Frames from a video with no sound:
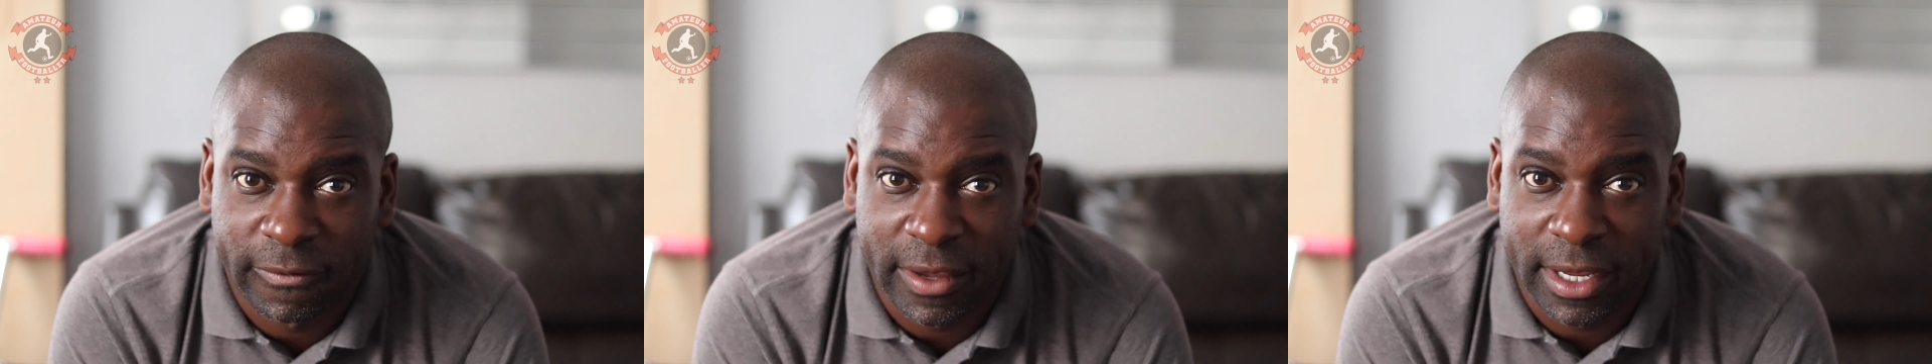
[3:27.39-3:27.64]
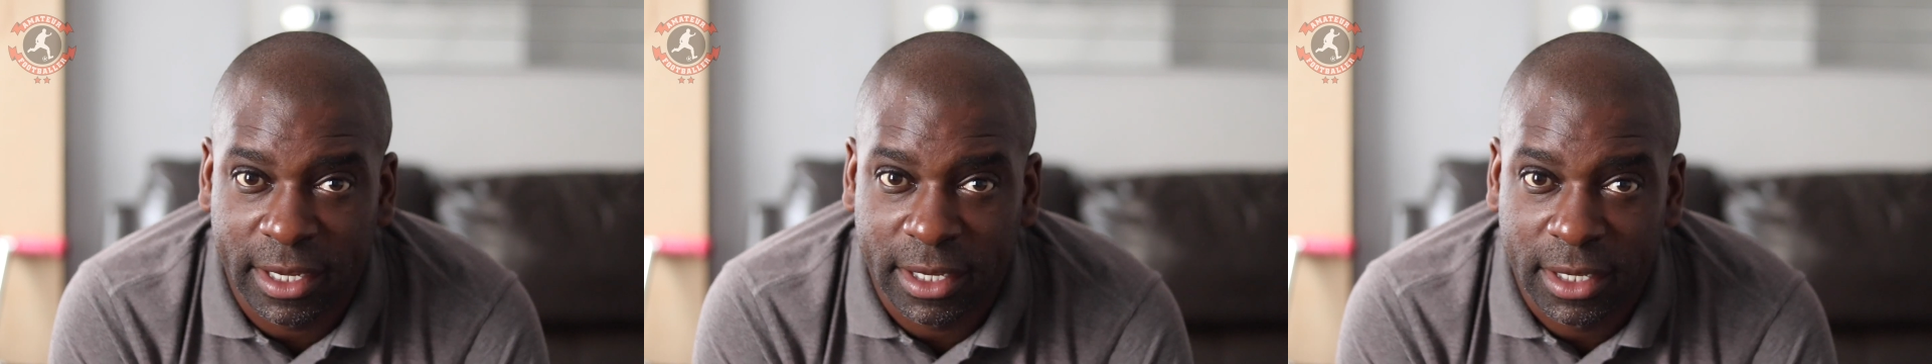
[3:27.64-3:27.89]

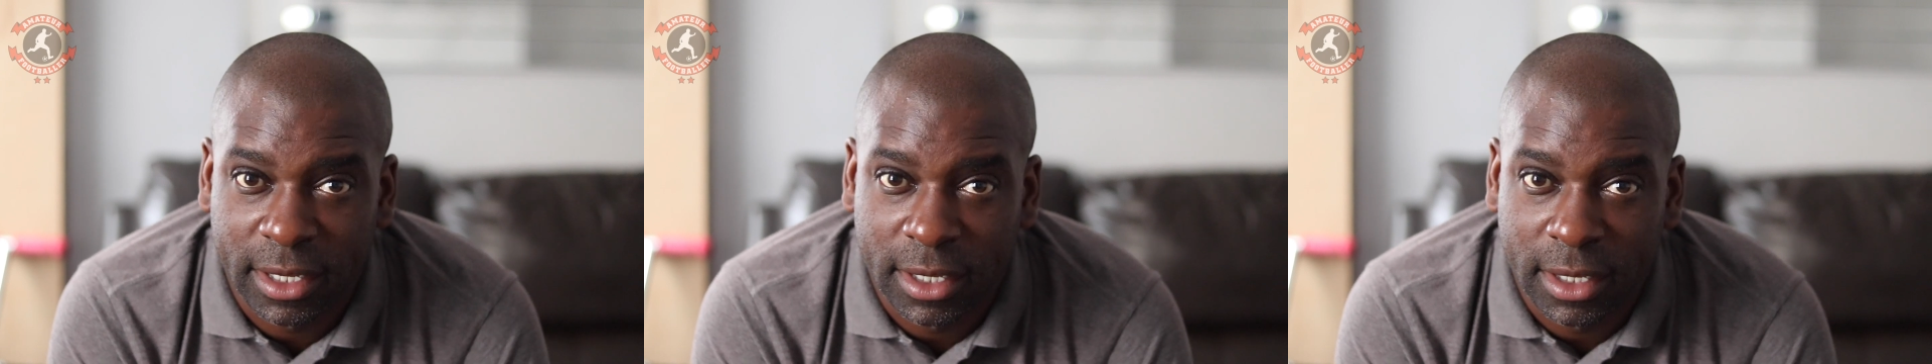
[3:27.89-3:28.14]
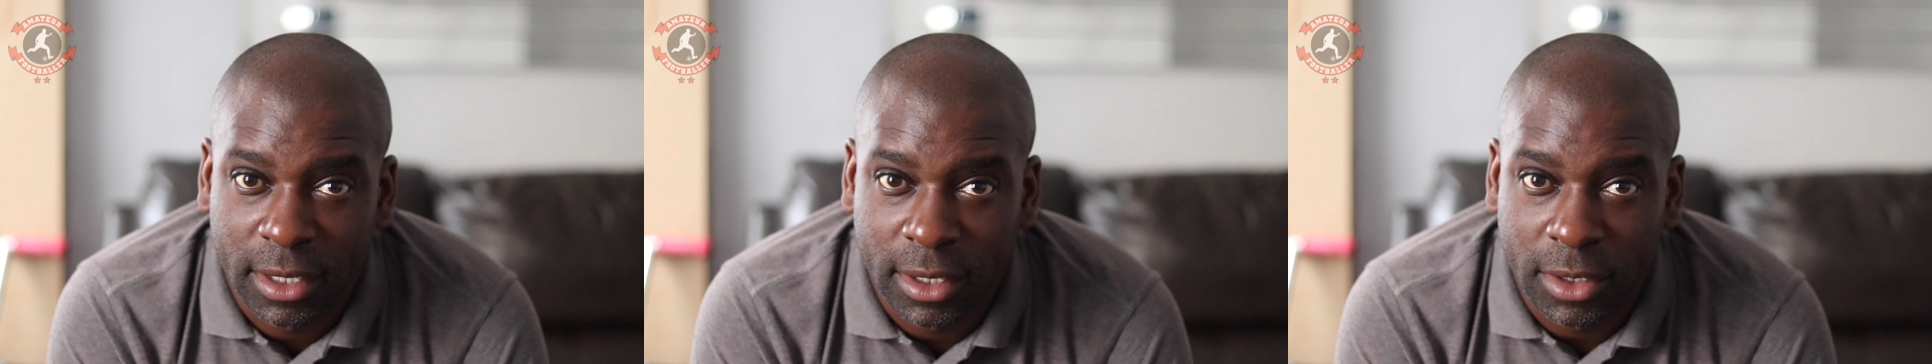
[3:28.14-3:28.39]
think
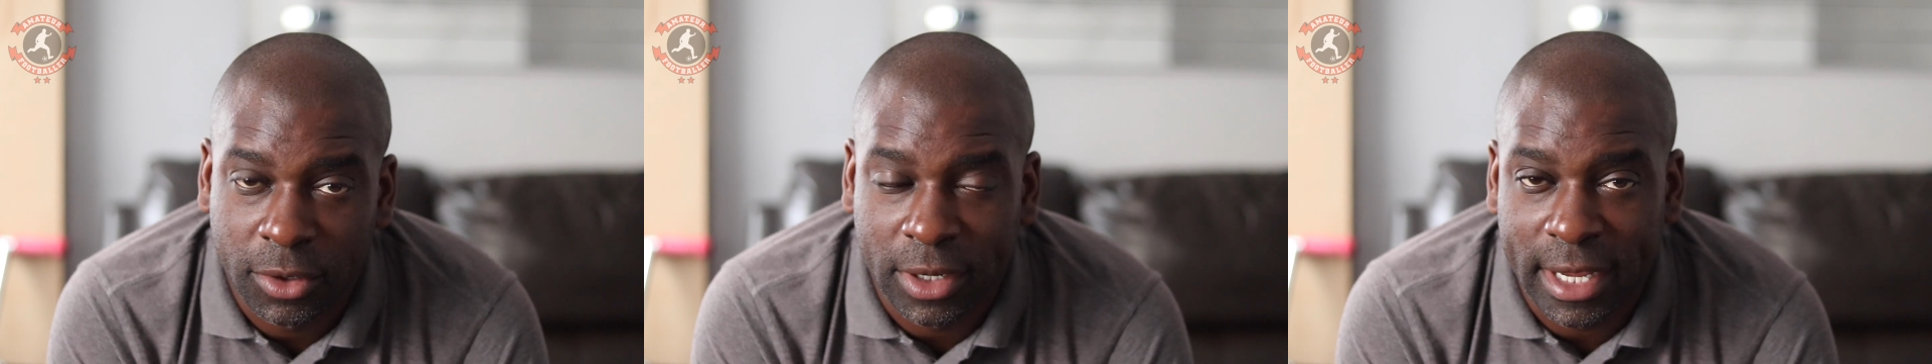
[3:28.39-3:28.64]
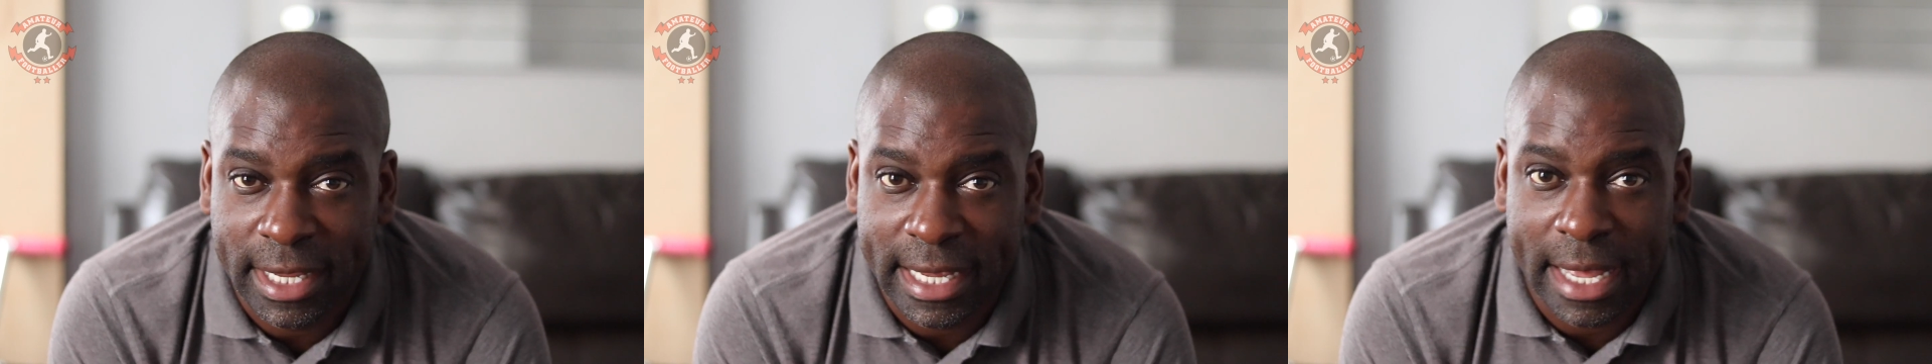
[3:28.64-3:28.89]
you
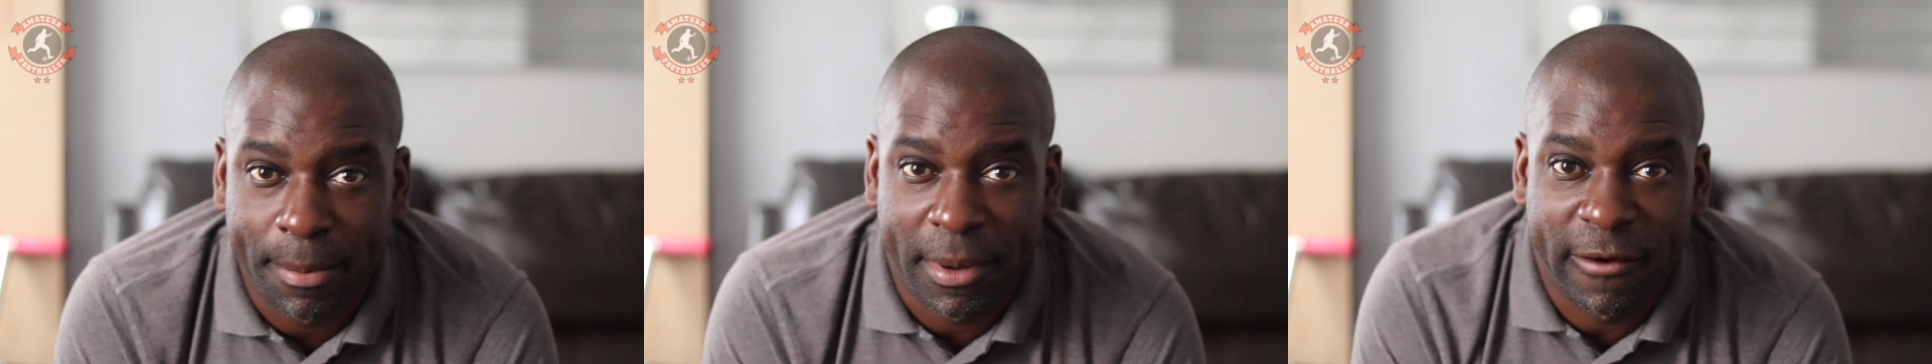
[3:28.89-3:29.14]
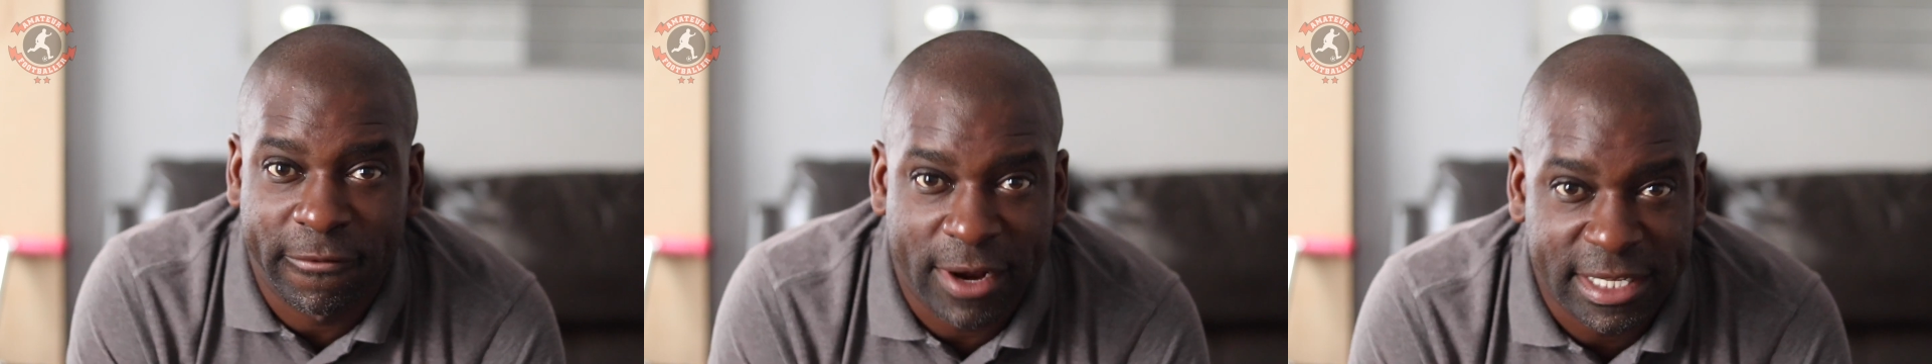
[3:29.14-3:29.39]
can get a
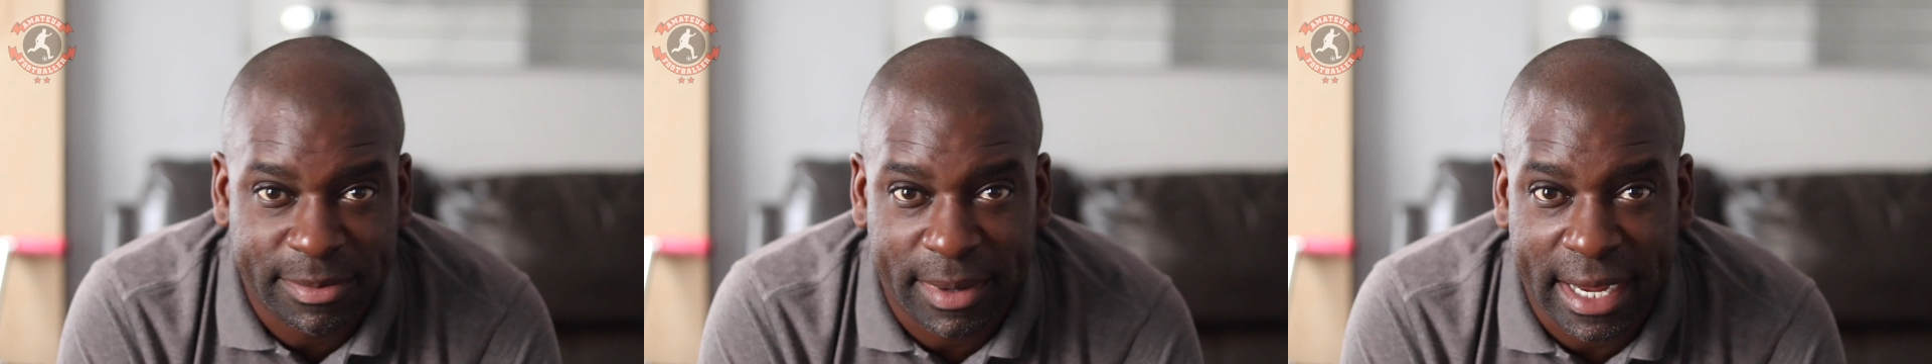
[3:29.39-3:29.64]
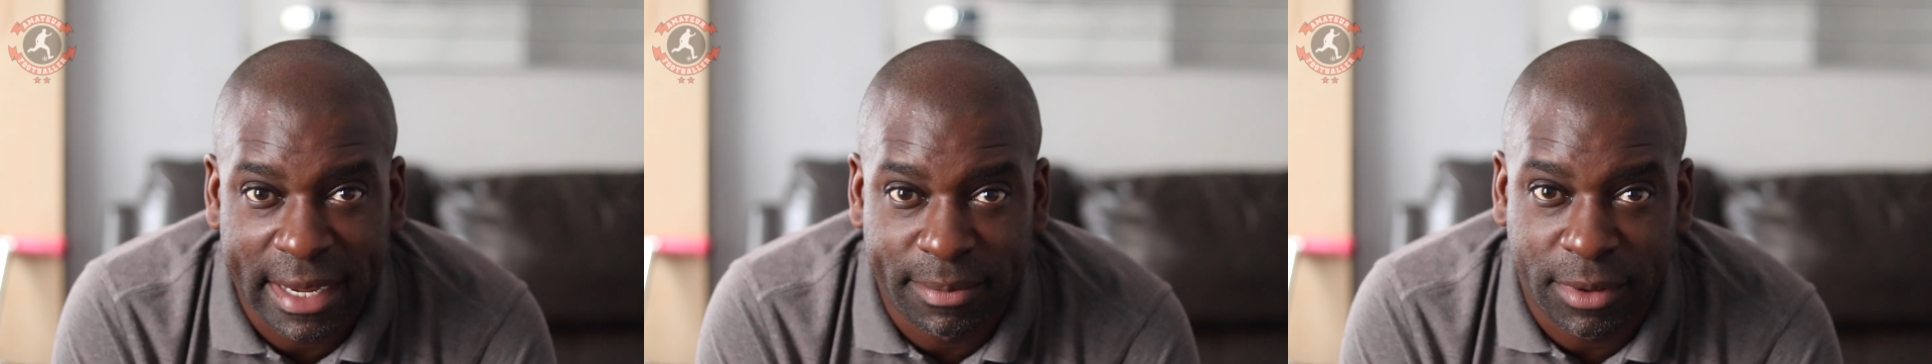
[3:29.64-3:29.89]
bit of respite.